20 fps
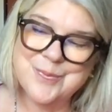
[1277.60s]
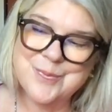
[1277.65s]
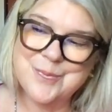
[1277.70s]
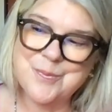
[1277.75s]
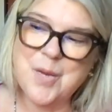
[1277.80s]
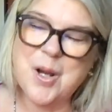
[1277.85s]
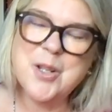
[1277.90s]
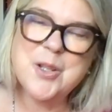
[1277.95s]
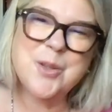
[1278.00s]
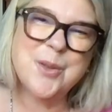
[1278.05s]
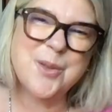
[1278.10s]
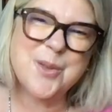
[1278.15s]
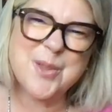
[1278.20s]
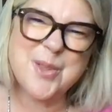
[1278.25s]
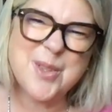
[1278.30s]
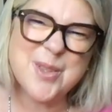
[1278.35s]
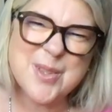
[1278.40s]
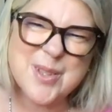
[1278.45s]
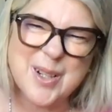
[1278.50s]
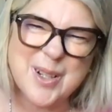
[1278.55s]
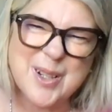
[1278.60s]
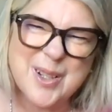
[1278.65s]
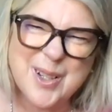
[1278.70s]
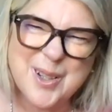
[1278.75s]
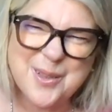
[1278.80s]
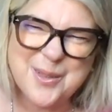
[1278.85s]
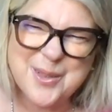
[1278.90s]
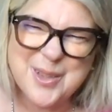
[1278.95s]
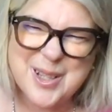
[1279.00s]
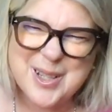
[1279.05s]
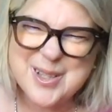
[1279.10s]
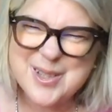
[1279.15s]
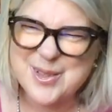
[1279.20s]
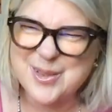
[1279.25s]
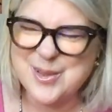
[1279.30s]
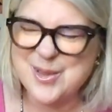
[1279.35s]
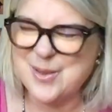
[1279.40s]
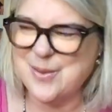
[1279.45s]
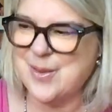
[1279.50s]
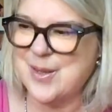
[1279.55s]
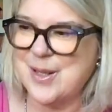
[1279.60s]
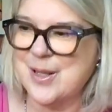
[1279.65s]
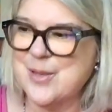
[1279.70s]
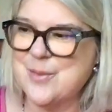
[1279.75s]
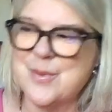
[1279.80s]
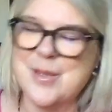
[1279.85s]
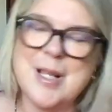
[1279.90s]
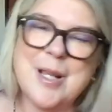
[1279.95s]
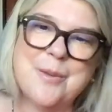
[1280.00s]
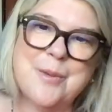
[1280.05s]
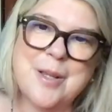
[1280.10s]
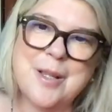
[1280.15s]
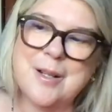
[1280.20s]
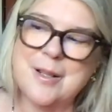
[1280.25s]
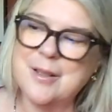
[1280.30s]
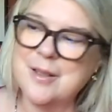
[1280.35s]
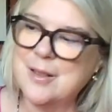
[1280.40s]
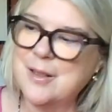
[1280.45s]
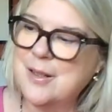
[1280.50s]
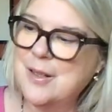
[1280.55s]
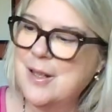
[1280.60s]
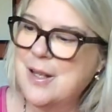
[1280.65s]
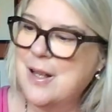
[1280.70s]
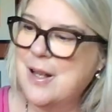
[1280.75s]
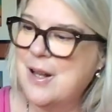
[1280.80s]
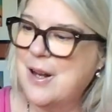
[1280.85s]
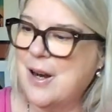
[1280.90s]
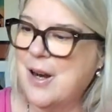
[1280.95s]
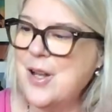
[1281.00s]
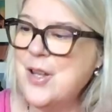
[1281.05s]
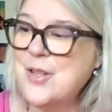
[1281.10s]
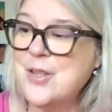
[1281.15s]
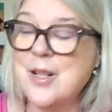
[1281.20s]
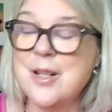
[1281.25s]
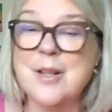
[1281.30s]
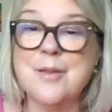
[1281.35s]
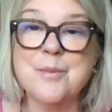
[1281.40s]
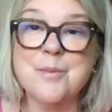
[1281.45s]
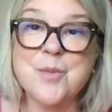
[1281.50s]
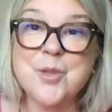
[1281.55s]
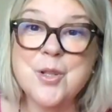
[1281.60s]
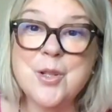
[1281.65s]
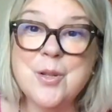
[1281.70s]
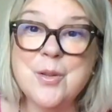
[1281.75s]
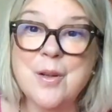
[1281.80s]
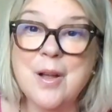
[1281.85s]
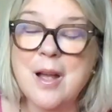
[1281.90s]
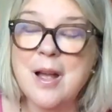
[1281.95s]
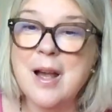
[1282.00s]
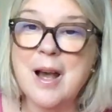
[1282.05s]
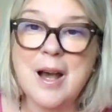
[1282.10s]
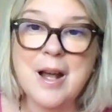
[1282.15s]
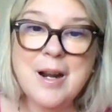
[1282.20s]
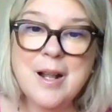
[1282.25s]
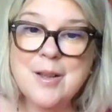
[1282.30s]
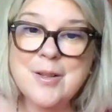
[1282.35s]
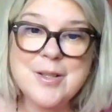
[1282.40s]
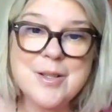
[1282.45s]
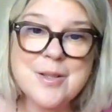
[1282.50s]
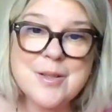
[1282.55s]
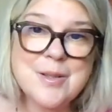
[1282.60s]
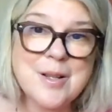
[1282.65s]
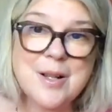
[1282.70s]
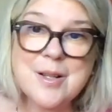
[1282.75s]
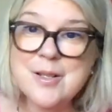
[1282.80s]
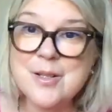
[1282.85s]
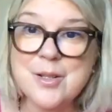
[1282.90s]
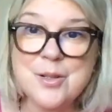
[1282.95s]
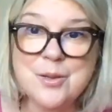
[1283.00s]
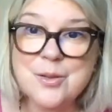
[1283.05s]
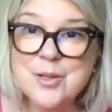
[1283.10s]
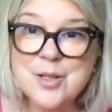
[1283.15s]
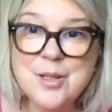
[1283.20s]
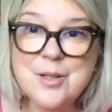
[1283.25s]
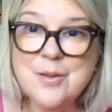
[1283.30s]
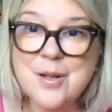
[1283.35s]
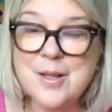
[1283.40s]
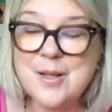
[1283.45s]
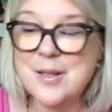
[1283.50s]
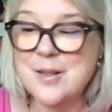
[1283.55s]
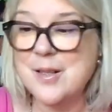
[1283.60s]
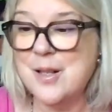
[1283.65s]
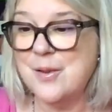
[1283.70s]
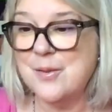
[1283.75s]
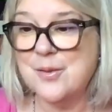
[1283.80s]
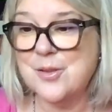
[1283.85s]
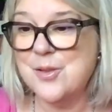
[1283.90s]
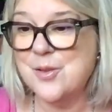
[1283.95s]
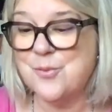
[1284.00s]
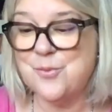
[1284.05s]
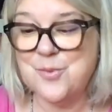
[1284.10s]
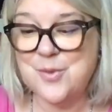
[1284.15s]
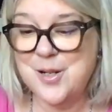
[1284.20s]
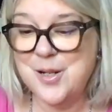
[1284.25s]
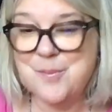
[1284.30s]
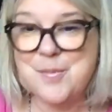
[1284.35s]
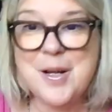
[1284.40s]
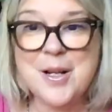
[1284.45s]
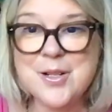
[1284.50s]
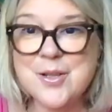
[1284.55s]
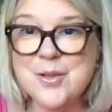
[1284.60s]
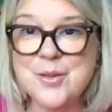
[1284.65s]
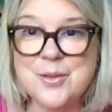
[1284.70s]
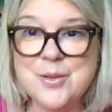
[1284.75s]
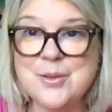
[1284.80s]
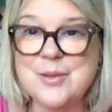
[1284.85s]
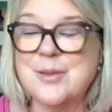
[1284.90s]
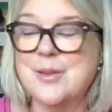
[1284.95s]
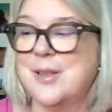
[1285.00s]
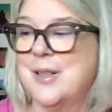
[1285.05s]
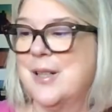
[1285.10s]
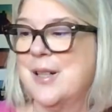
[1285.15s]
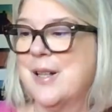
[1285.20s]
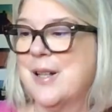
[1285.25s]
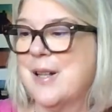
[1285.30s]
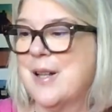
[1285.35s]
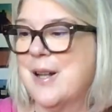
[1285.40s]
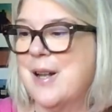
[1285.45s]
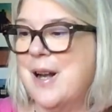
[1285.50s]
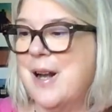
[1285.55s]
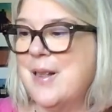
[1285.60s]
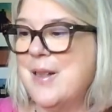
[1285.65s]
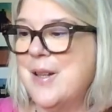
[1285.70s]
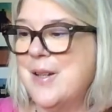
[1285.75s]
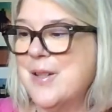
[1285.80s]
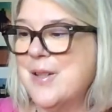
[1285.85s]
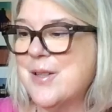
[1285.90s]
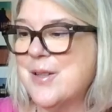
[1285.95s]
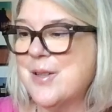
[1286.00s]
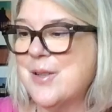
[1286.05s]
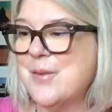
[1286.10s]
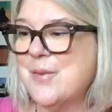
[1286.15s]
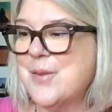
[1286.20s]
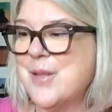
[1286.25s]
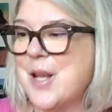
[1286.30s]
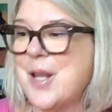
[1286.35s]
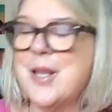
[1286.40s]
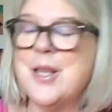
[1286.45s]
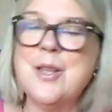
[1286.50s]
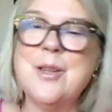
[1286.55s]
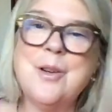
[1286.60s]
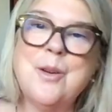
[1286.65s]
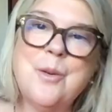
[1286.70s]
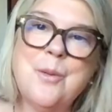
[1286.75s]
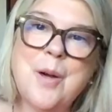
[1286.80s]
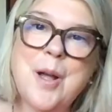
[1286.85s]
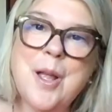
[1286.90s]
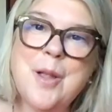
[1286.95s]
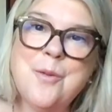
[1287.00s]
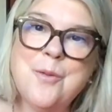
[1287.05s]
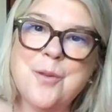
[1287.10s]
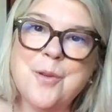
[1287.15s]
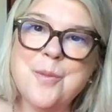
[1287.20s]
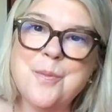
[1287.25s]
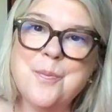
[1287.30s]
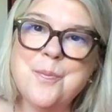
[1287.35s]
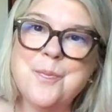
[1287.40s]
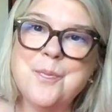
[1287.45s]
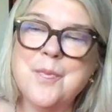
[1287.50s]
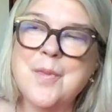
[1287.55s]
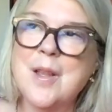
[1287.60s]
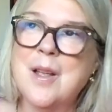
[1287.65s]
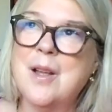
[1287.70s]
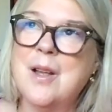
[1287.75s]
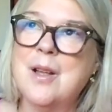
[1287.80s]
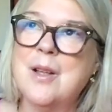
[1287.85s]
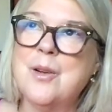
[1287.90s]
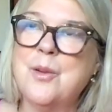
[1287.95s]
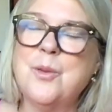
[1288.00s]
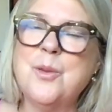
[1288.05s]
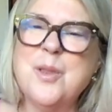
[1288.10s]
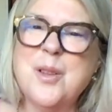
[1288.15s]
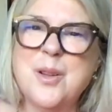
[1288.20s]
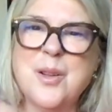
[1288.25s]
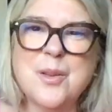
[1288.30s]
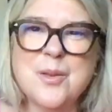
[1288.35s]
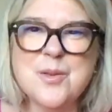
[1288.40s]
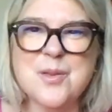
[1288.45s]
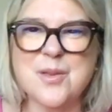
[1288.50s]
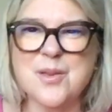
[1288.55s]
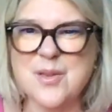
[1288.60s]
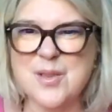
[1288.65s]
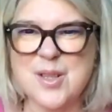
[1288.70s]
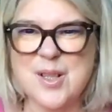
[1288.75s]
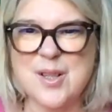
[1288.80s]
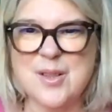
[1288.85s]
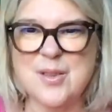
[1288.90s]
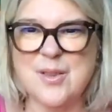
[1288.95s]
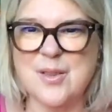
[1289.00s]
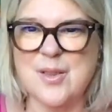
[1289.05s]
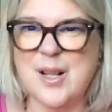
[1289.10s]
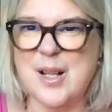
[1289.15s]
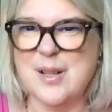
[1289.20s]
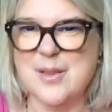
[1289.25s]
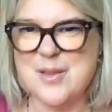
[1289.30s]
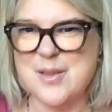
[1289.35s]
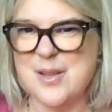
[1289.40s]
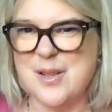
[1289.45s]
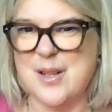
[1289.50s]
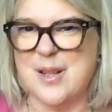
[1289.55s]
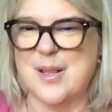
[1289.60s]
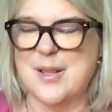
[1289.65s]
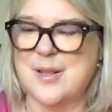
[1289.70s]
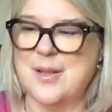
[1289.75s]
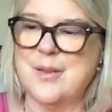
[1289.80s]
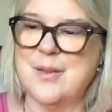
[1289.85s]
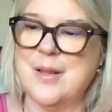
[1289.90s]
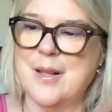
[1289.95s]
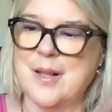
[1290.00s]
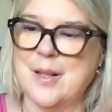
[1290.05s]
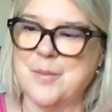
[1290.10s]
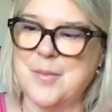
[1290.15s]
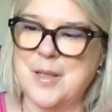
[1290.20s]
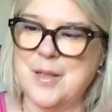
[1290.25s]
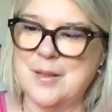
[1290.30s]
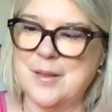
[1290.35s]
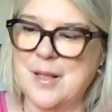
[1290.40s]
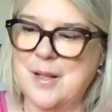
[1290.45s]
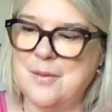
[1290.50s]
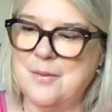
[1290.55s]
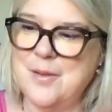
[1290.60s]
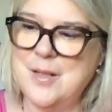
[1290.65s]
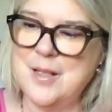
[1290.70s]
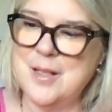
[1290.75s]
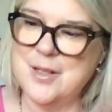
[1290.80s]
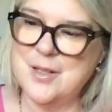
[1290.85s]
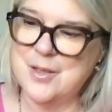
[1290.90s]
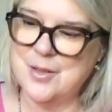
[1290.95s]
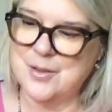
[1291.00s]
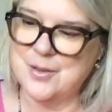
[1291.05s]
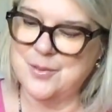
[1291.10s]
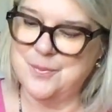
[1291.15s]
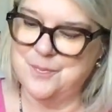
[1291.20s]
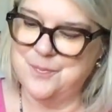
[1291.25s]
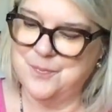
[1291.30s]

My children used to love these sorts of things when they were younger. I used to love them too, and I still do. I think they're just really magical, and they just sort of take you away from all the nonsense going on outside, don't they? I mean, they really do.